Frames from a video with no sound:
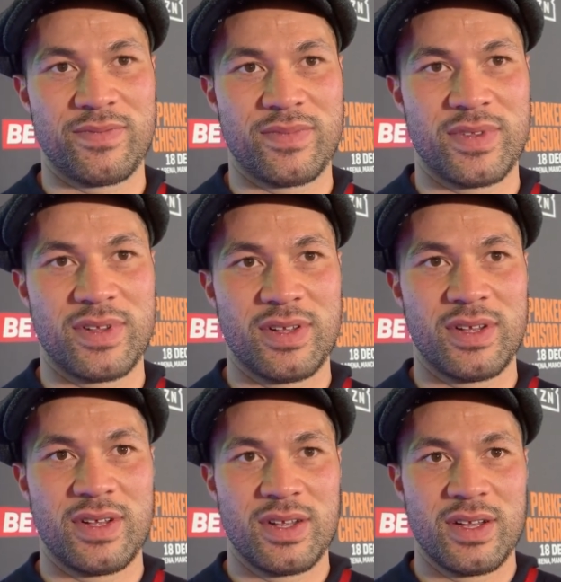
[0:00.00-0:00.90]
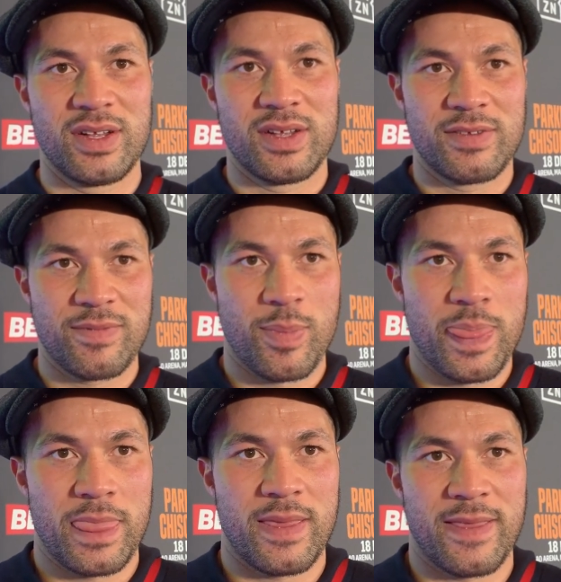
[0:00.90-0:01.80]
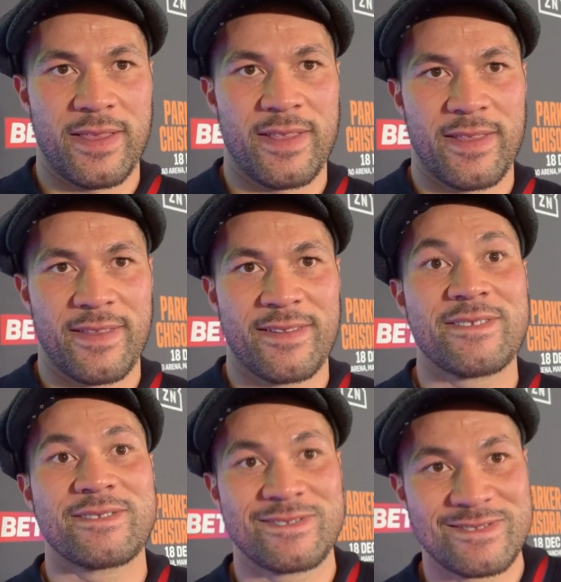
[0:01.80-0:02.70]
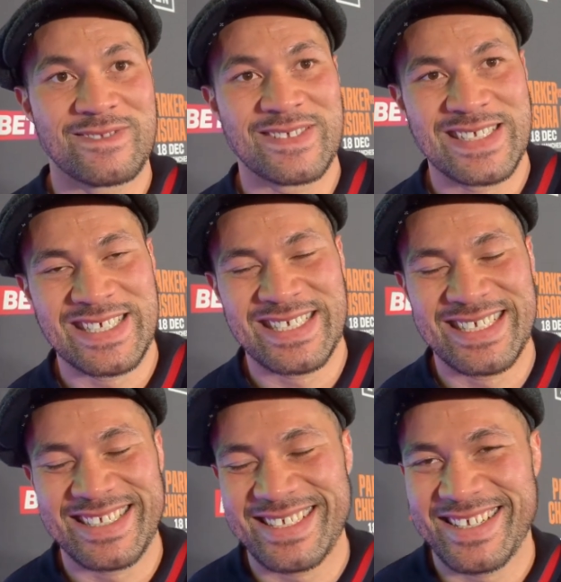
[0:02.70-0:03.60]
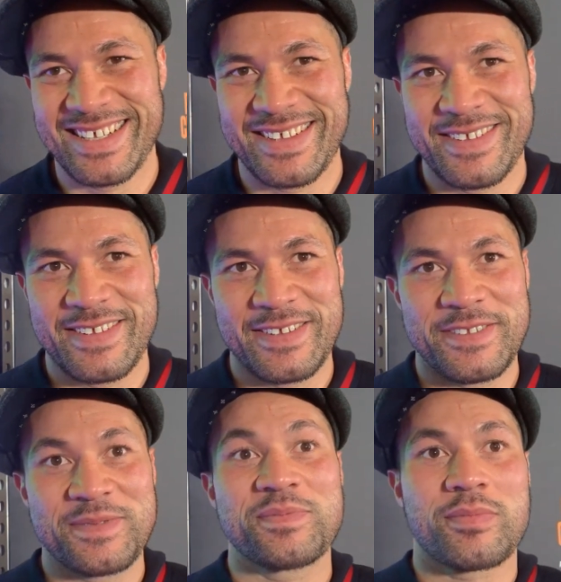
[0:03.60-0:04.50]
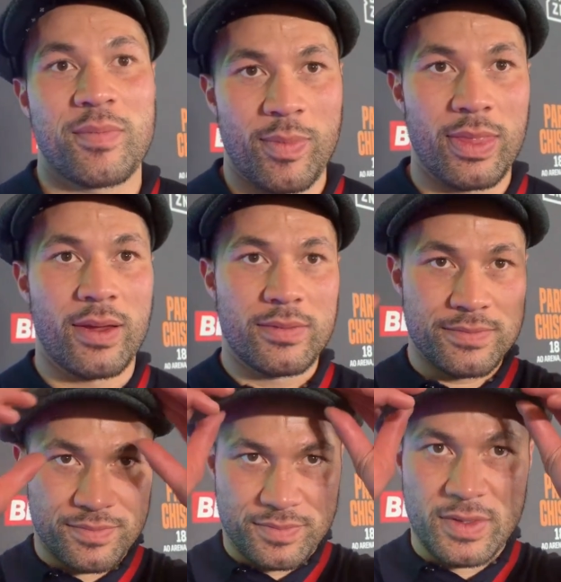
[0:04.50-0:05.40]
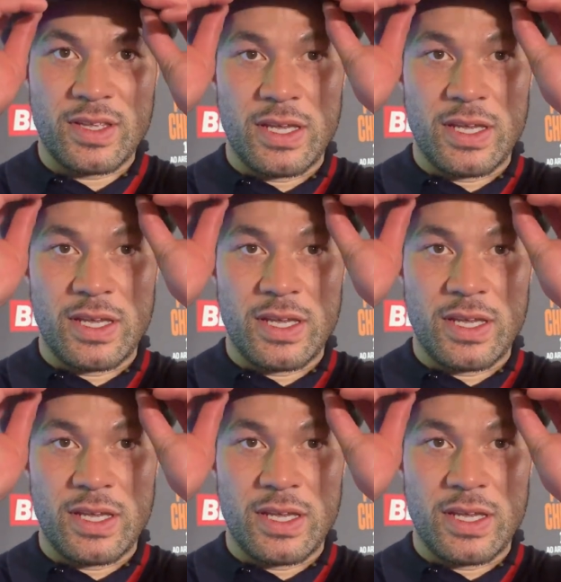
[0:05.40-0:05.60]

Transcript: Good man. Judges. Derek said he wants to buy the judges, or pay for judges, sorry.